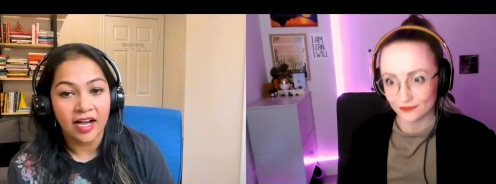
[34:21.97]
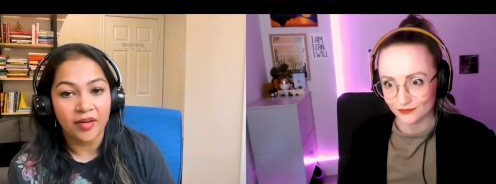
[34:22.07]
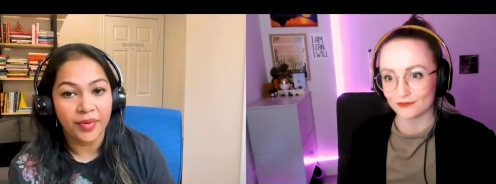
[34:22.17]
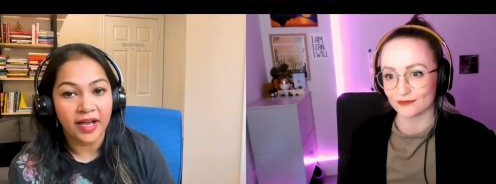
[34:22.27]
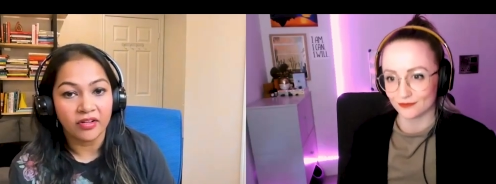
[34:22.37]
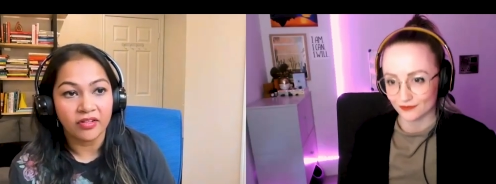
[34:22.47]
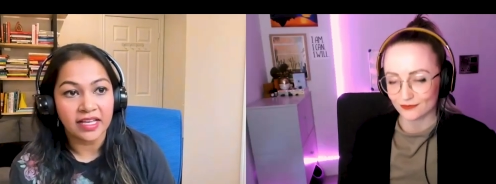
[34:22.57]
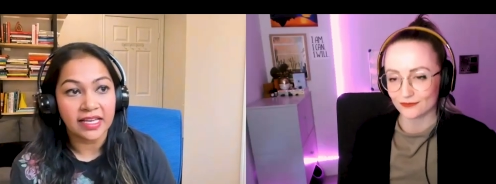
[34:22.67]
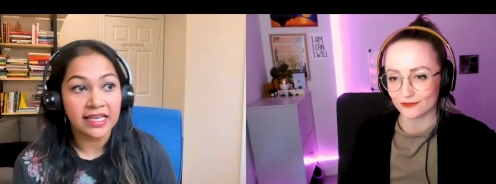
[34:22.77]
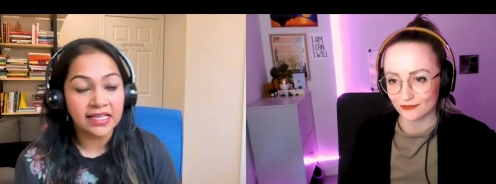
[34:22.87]
Speaker 1: Mm-hmm. about mm.
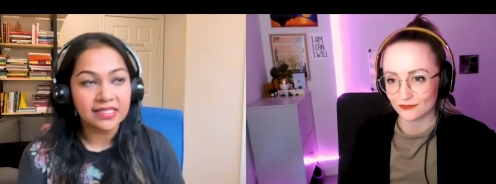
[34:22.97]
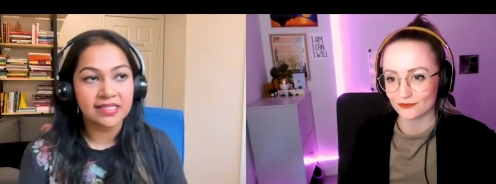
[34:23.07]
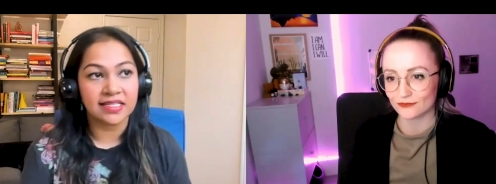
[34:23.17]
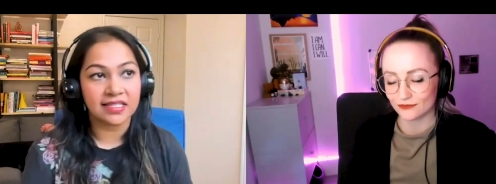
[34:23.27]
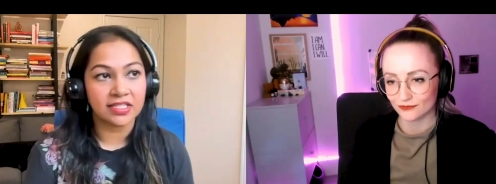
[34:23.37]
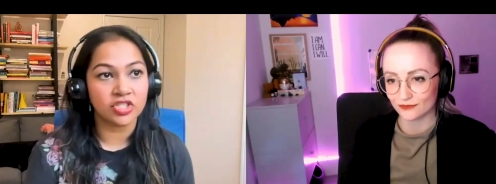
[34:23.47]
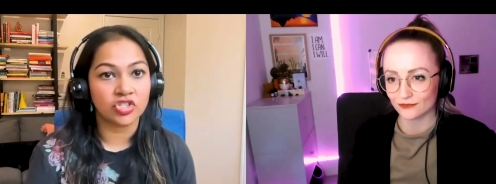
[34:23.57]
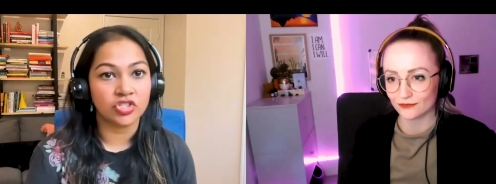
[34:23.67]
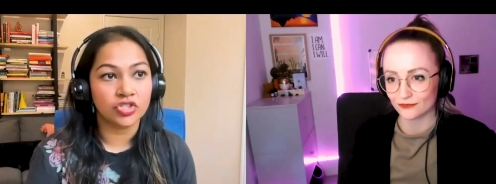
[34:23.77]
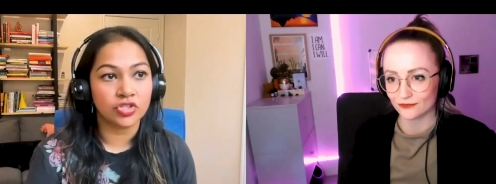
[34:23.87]
his
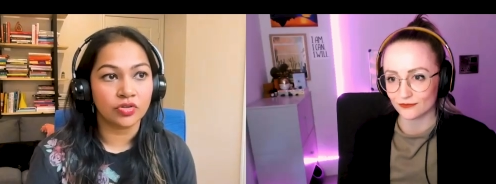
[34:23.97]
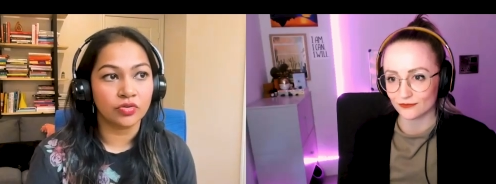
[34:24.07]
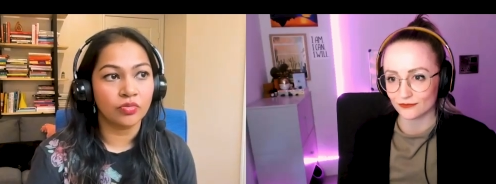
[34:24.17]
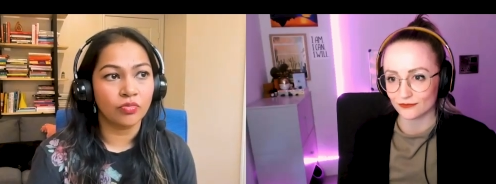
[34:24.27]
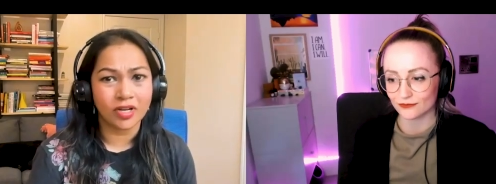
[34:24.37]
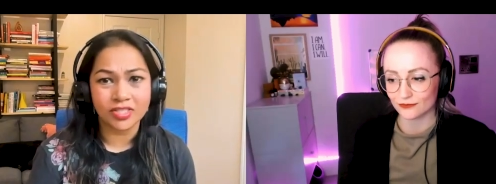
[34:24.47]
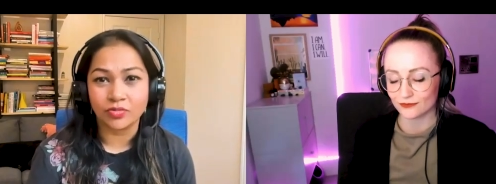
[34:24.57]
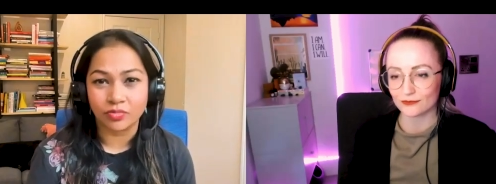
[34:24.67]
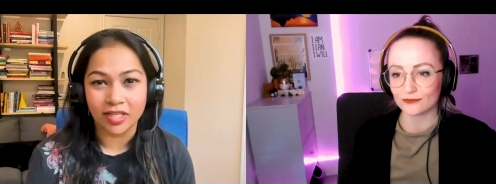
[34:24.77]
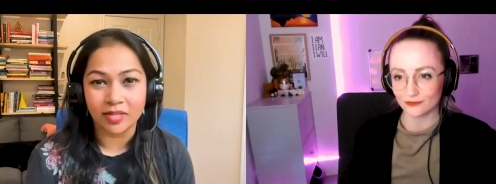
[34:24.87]
decision to want to
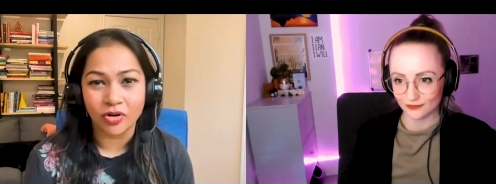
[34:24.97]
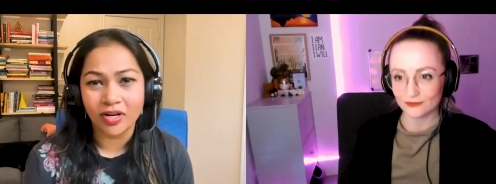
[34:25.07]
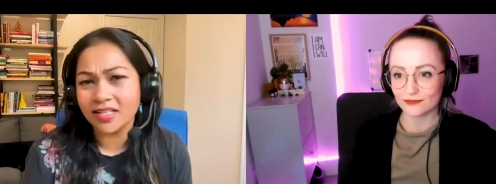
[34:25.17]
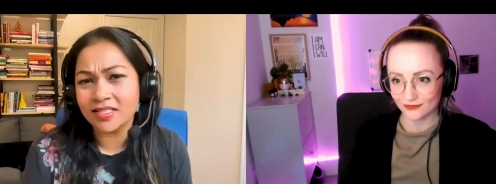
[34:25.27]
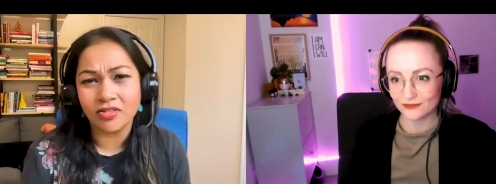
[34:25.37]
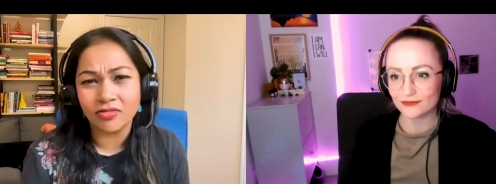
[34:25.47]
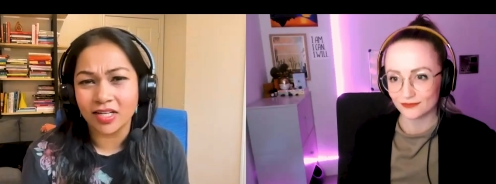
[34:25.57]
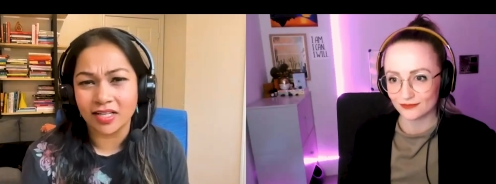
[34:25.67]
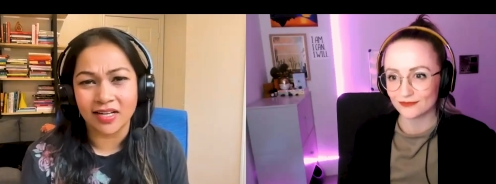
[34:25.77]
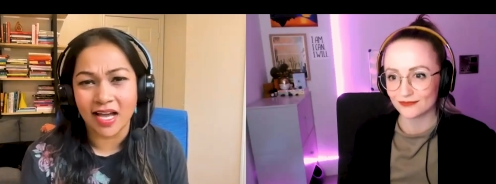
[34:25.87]
read more. He's
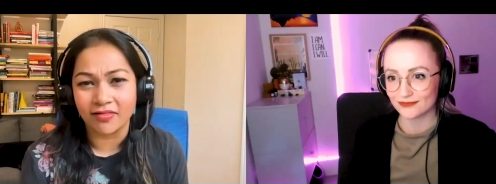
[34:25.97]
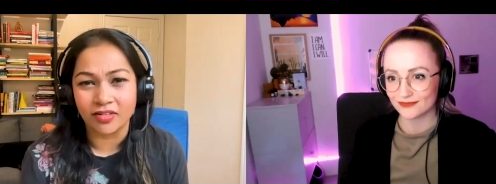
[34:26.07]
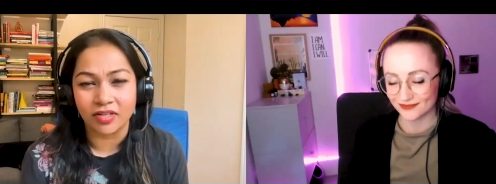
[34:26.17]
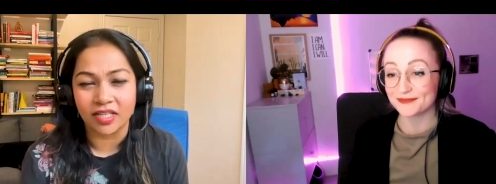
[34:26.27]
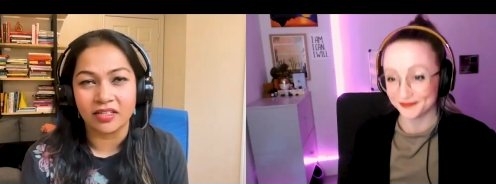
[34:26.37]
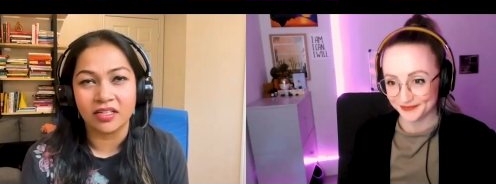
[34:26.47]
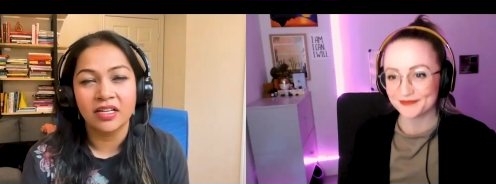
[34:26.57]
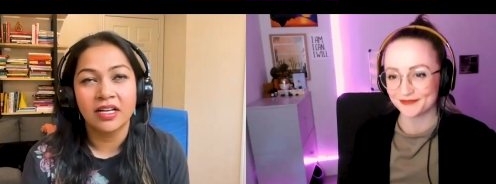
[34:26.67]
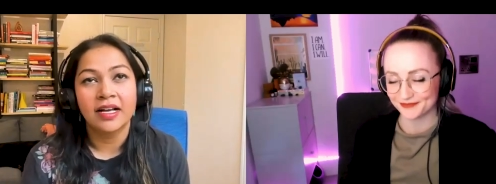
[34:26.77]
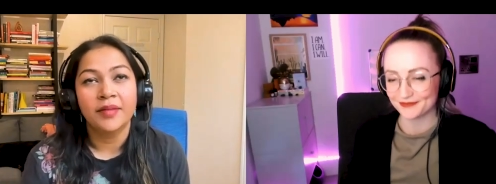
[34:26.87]
already an avid reader,
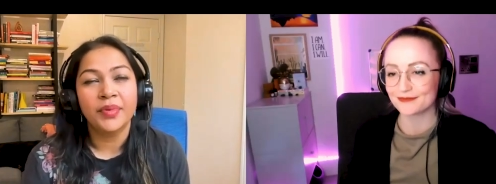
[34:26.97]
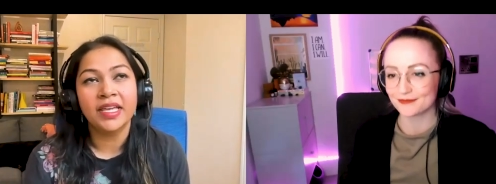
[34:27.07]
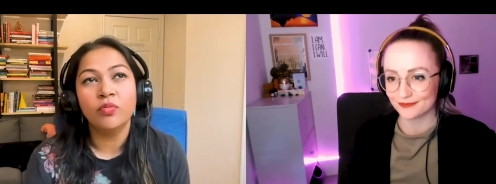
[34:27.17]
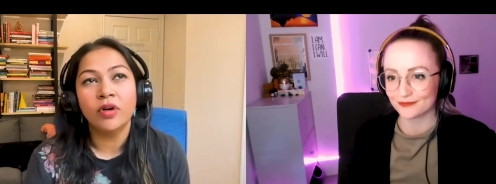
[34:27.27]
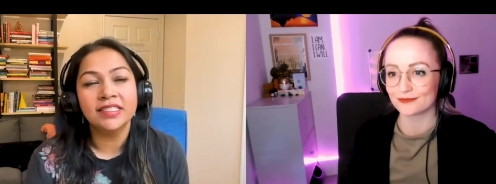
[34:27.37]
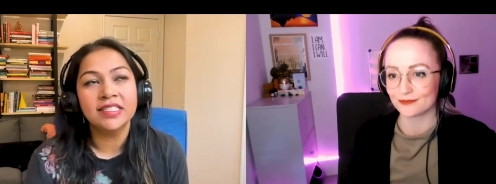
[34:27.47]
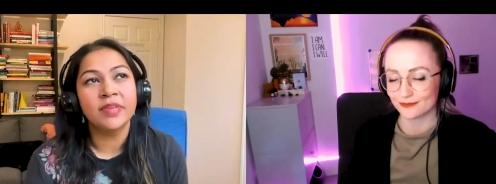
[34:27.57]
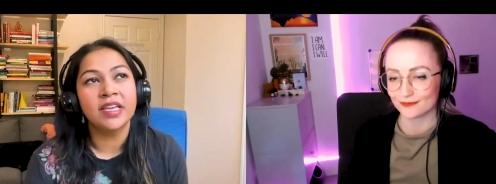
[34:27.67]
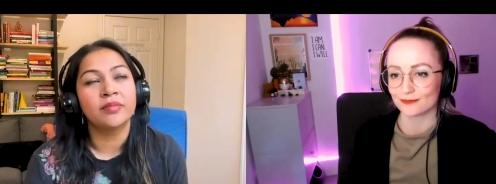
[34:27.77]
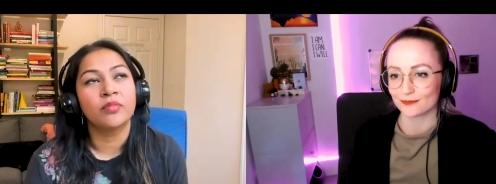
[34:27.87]
but he wanted to
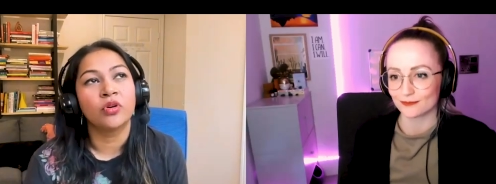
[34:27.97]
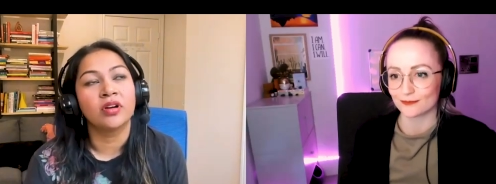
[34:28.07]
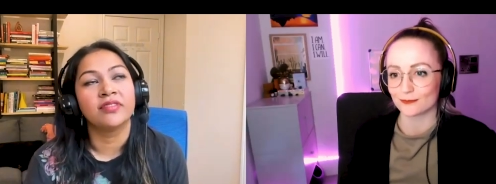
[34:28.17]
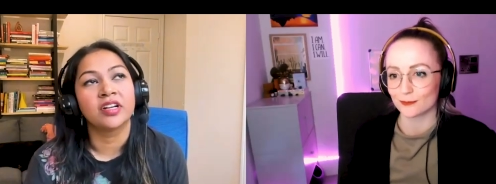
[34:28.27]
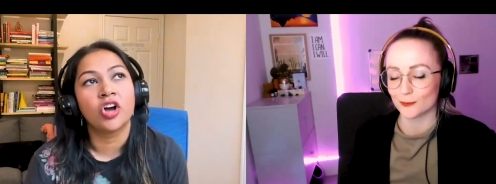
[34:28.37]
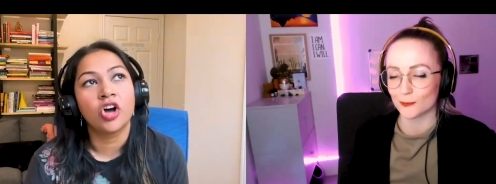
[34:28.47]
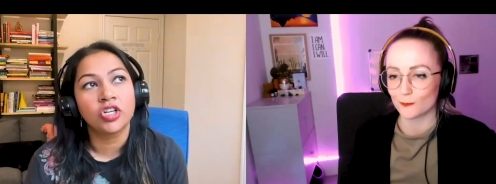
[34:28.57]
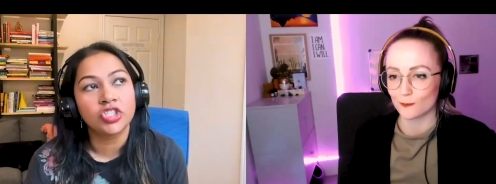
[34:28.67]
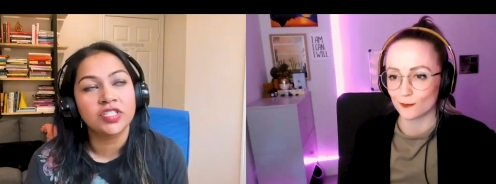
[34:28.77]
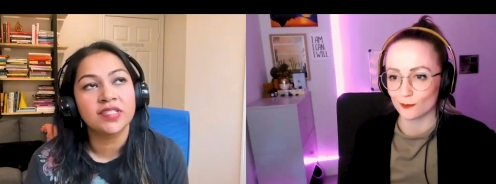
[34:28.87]
make it more of a
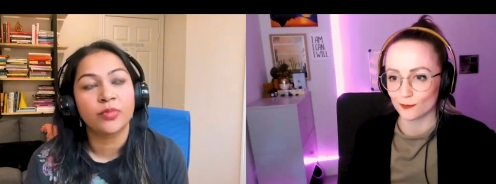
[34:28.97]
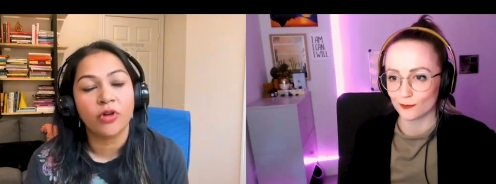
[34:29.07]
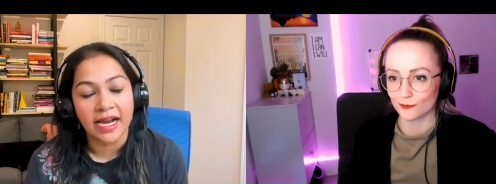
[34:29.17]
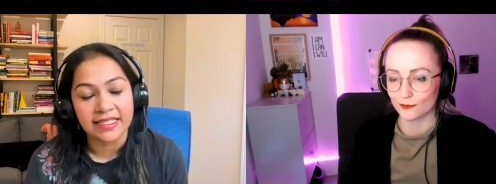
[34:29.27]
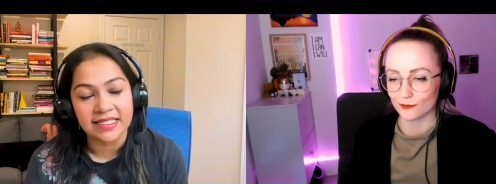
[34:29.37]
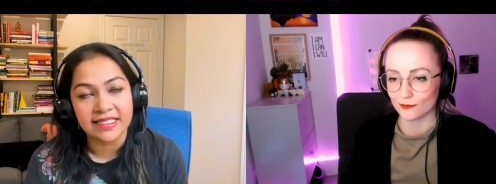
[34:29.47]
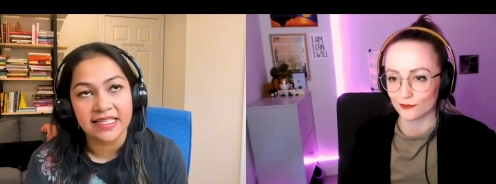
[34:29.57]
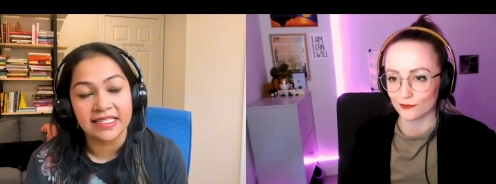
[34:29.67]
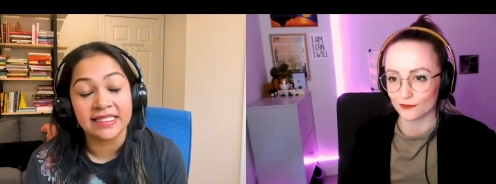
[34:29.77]
conscious practice in